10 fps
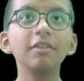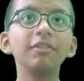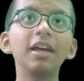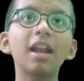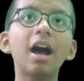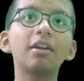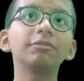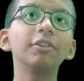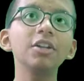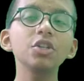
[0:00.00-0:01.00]
where our
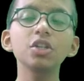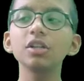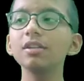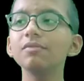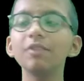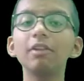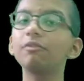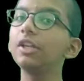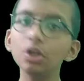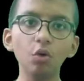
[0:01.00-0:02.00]
function, where
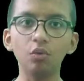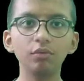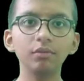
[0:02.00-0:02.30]
we know